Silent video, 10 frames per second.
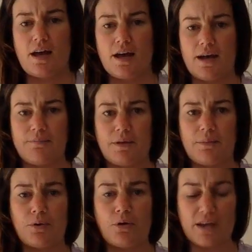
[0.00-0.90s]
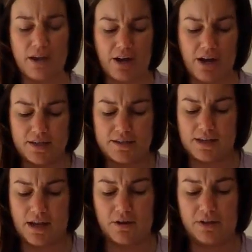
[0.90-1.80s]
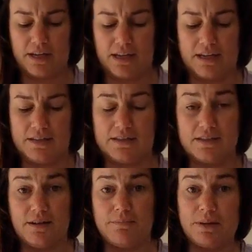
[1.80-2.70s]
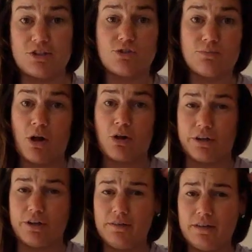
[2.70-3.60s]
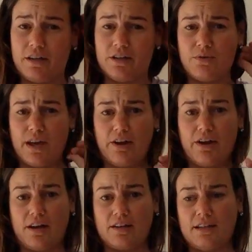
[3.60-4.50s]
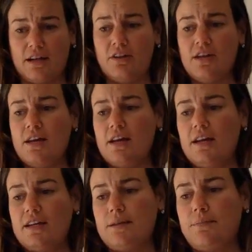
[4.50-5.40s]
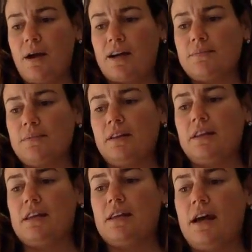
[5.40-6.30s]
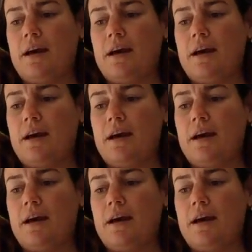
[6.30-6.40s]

A prokaryotic cell is much smaller than a eukaryotic cell. It's approximately,